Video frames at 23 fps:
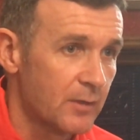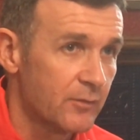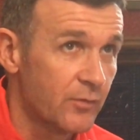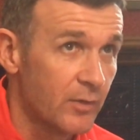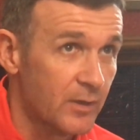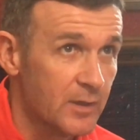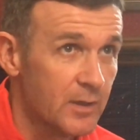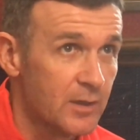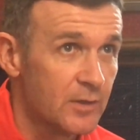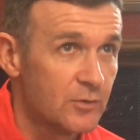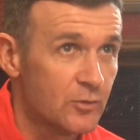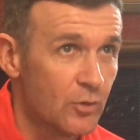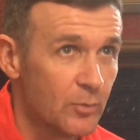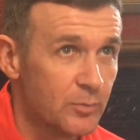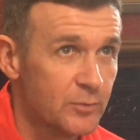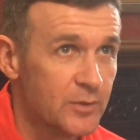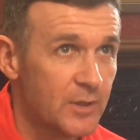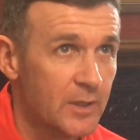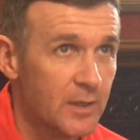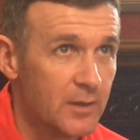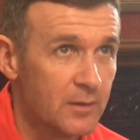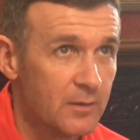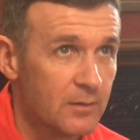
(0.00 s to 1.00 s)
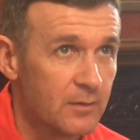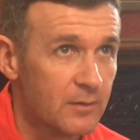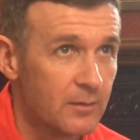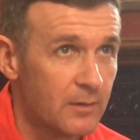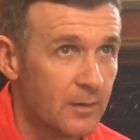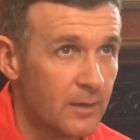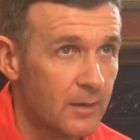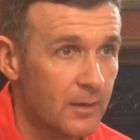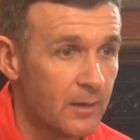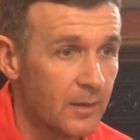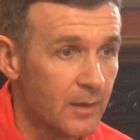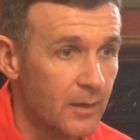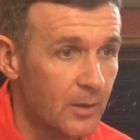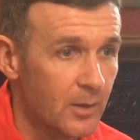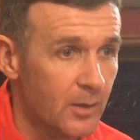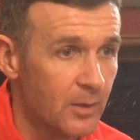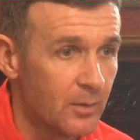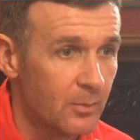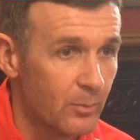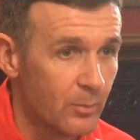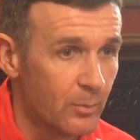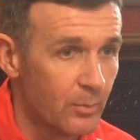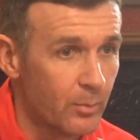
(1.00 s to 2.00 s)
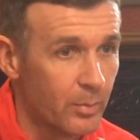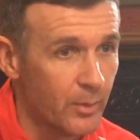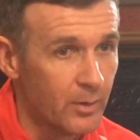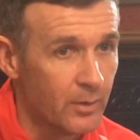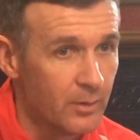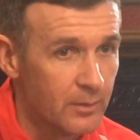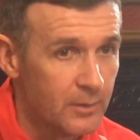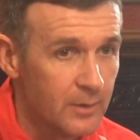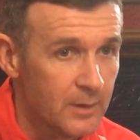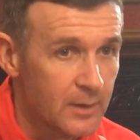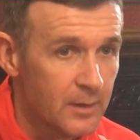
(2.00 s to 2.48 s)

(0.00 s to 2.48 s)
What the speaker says: tricky subject, but